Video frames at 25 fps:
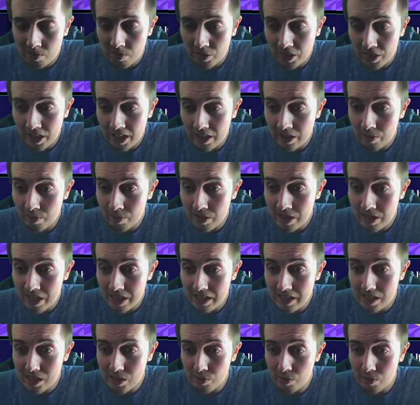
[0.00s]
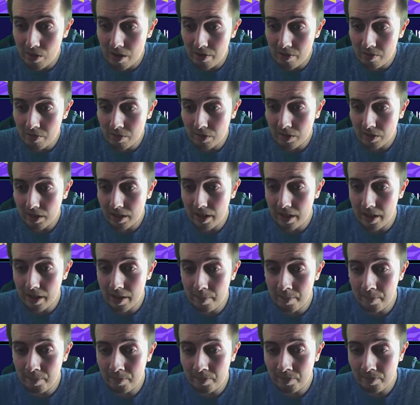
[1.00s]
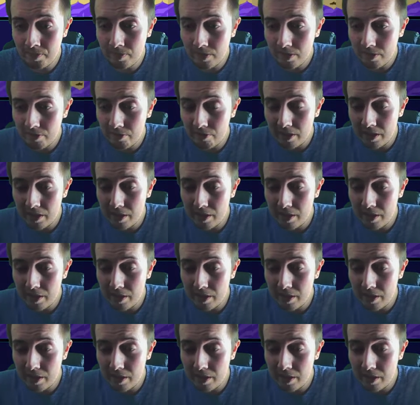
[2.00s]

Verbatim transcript: getting Umtiti as well. Um, Van der